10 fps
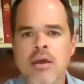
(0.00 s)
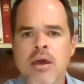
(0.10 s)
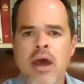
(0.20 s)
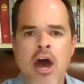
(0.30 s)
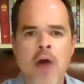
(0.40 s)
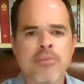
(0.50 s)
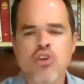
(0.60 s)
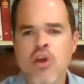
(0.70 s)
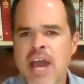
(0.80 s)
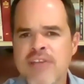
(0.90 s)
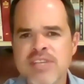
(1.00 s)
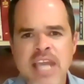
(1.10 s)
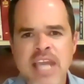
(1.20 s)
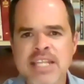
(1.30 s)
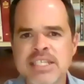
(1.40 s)
Mm-hmm. Um, you don't have to
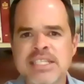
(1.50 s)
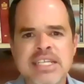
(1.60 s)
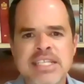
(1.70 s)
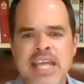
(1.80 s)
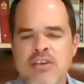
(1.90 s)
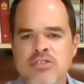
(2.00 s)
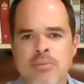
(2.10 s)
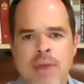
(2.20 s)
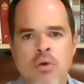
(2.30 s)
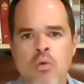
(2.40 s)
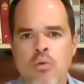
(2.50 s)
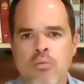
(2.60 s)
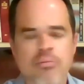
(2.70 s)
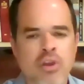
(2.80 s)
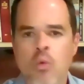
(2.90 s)
get into details about
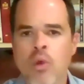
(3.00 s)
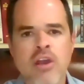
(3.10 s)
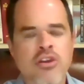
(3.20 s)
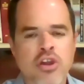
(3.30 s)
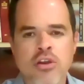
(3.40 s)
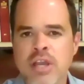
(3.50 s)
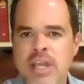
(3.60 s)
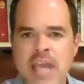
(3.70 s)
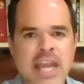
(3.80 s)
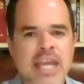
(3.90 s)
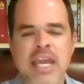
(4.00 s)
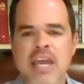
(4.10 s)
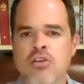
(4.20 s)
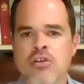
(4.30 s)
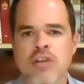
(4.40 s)
you know where you're getting
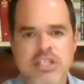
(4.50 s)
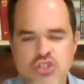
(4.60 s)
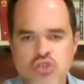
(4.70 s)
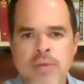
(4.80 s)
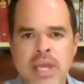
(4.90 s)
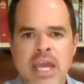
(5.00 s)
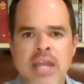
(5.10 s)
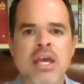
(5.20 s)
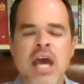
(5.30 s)
it or consuming it.